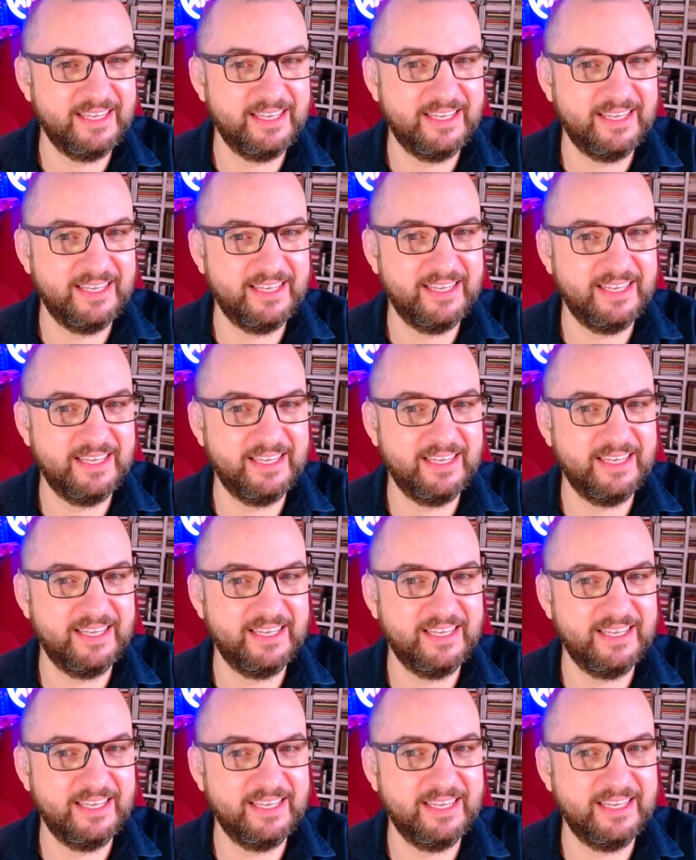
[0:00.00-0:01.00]

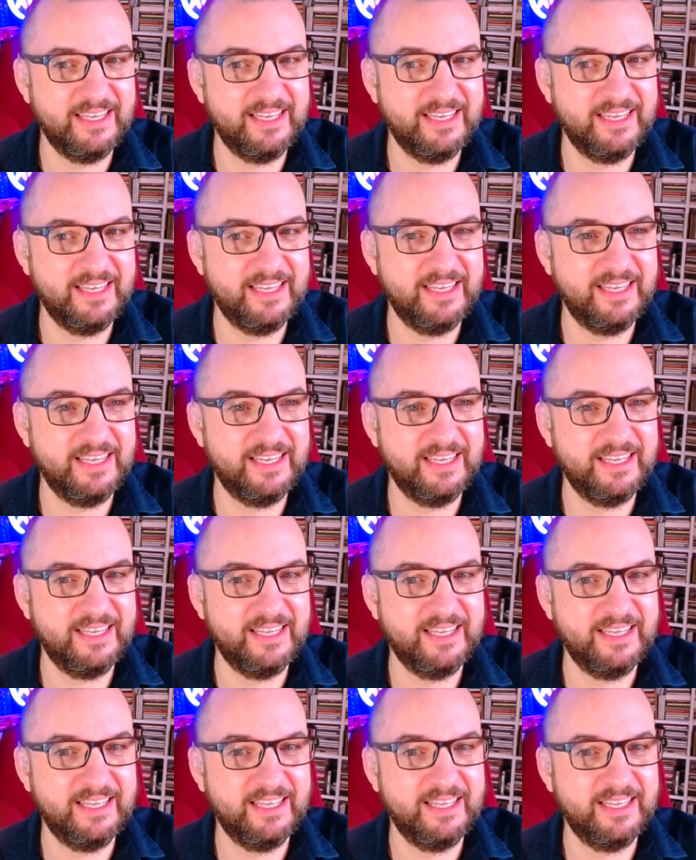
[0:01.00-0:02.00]

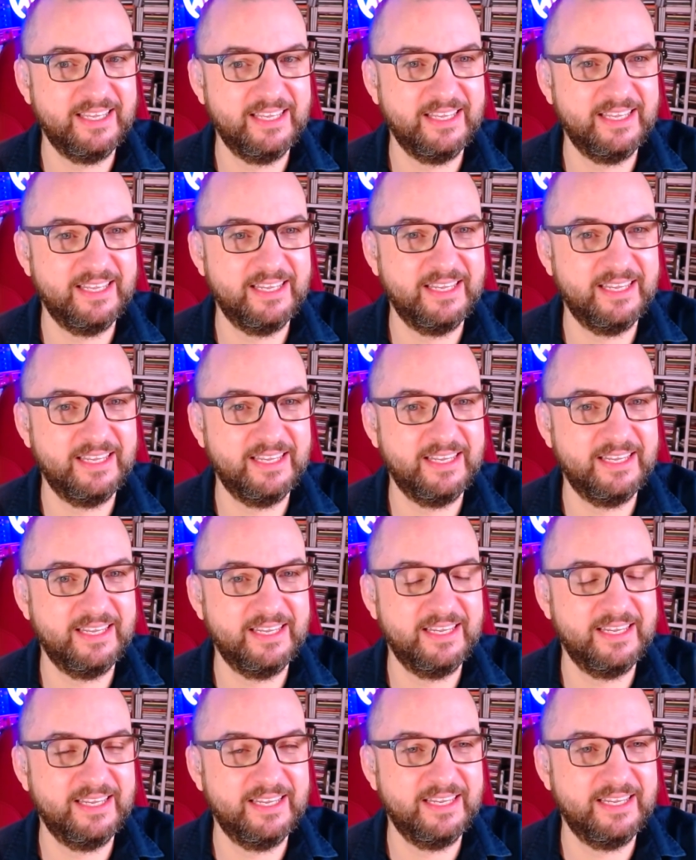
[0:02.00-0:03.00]

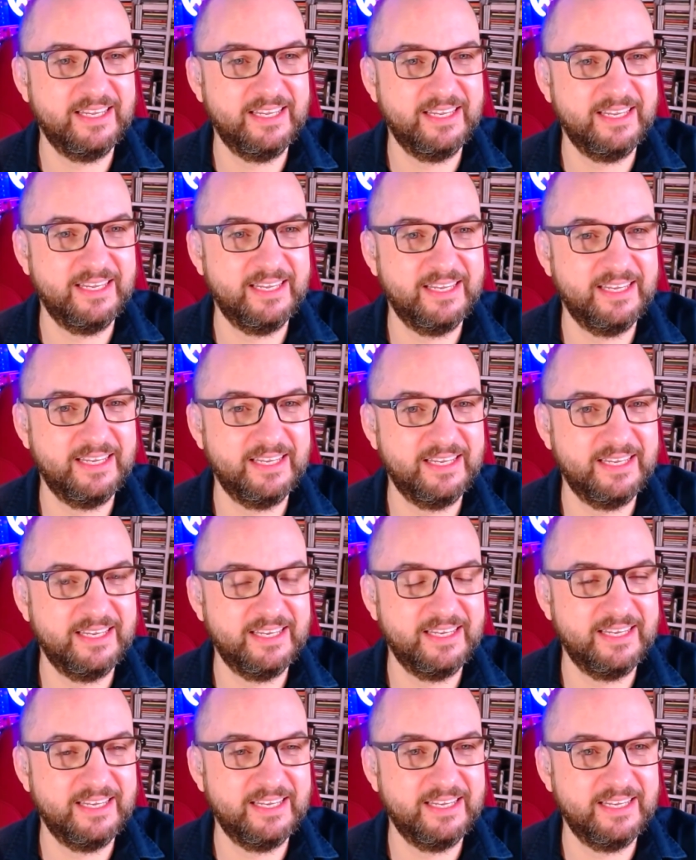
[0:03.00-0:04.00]

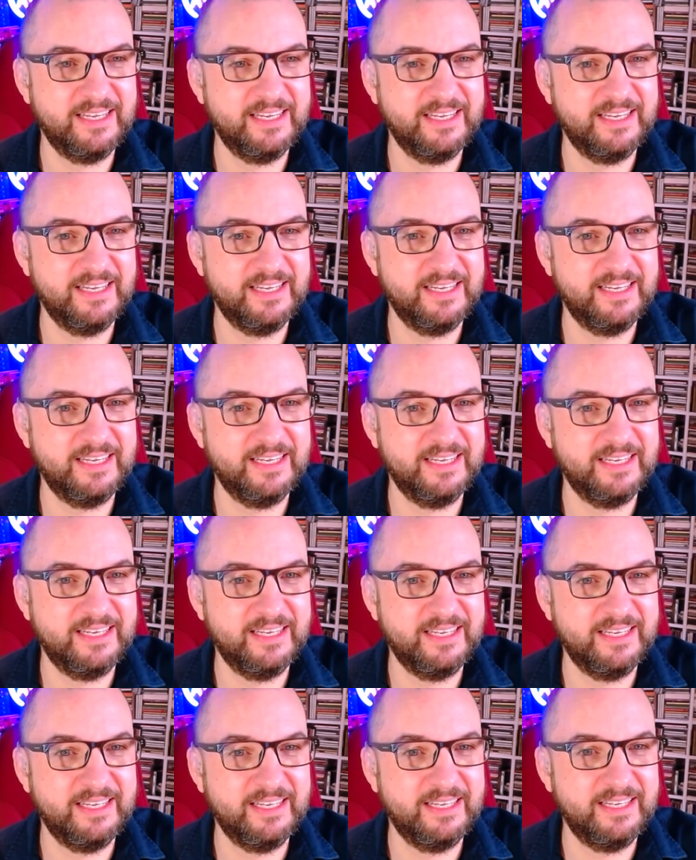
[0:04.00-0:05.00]

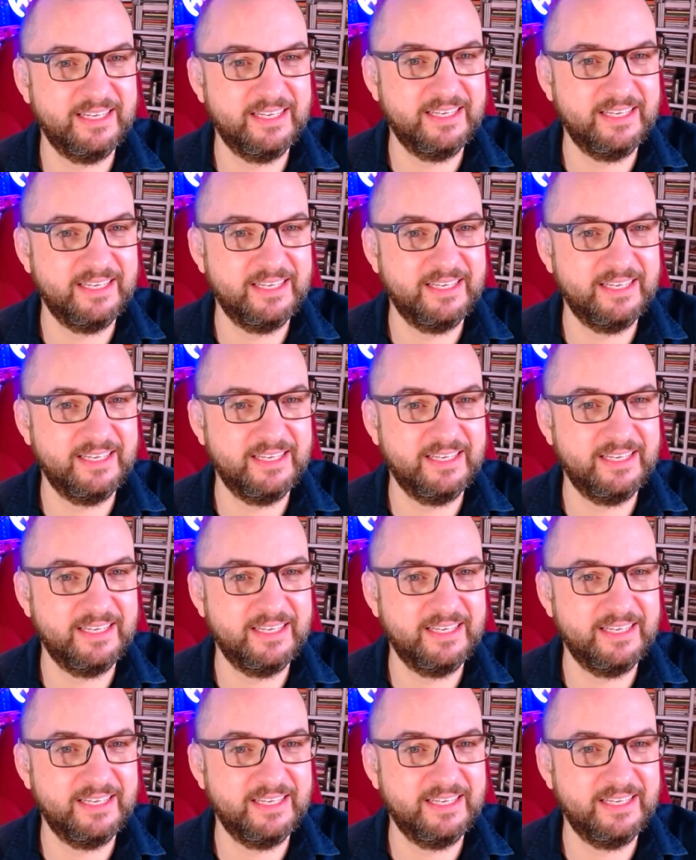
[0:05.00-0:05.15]
(silent)